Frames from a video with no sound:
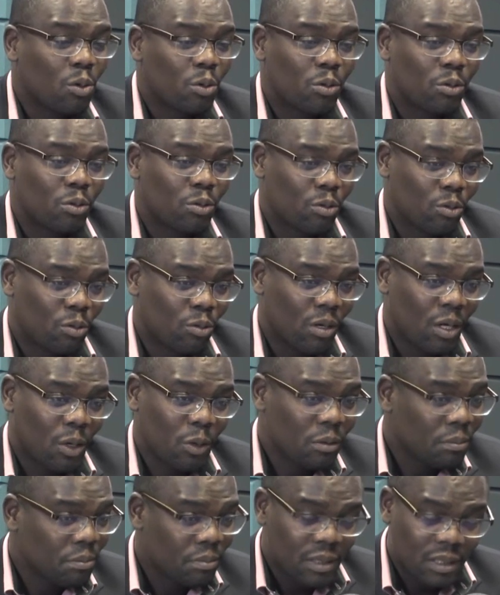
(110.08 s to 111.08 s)
to school, I
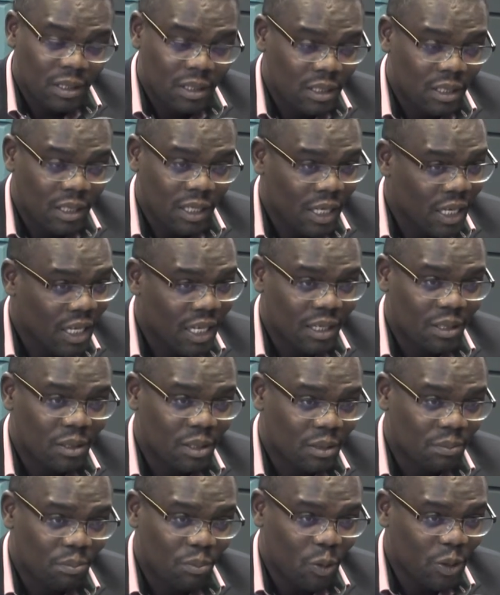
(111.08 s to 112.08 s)
wouldn't be sitting here
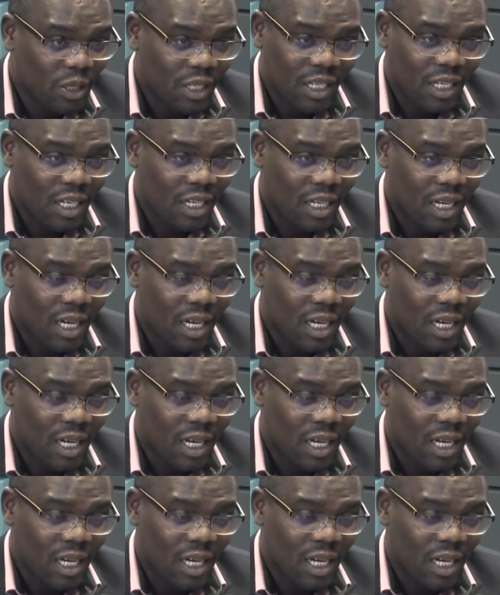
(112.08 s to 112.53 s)
this morning.